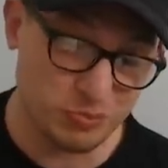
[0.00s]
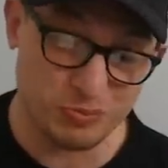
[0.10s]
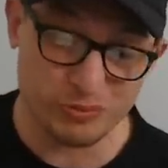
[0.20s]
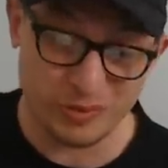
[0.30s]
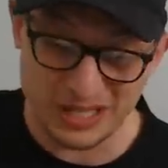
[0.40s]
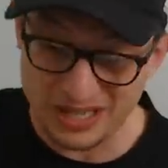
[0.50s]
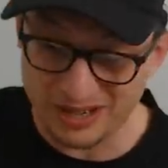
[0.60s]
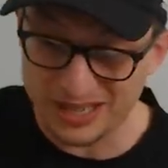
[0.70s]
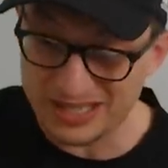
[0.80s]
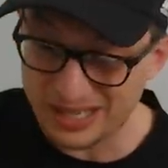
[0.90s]
pretty
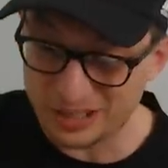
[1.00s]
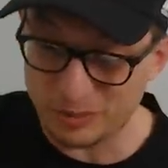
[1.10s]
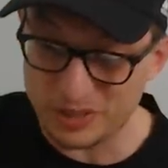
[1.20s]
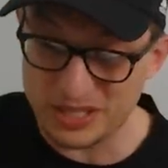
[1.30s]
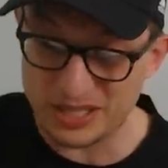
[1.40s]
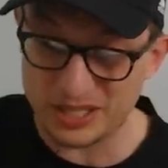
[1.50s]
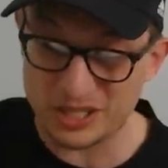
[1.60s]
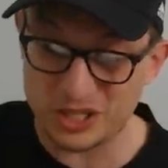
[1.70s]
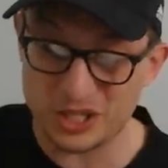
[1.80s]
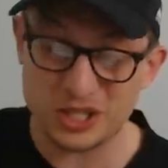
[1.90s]
high tackling
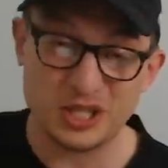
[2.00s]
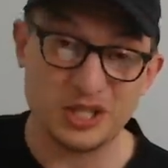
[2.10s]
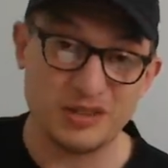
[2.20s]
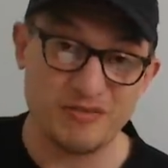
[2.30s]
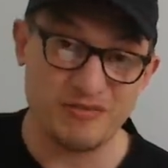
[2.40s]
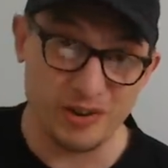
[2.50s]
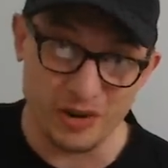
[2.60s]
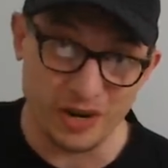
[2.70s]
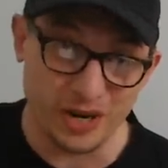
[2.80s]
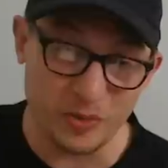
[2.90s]
percentage,
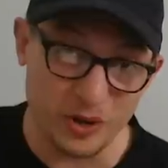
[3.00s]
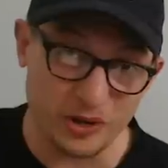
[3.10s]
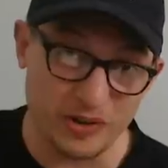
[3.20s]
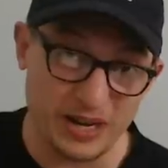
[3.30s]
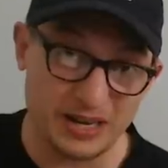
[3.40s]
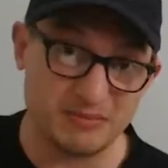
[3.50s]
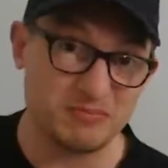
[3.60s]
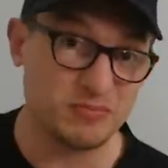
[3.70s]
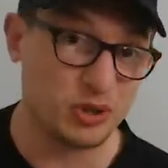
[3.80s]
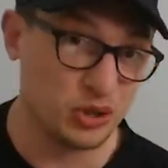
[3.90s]
very high work rate,
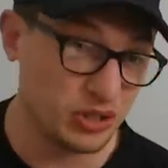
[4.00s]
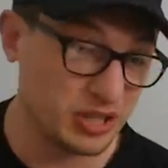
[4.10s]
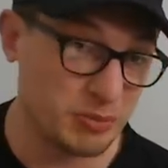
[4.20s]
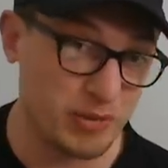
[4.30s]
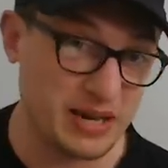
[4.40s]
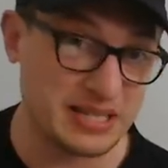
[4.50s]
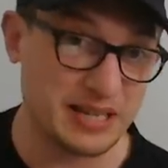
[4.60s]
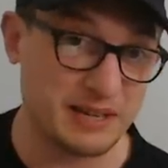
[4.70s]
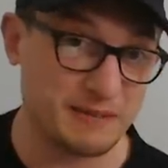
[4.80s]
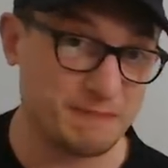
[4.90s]
good at the
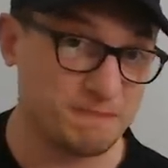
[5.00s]
breakdown.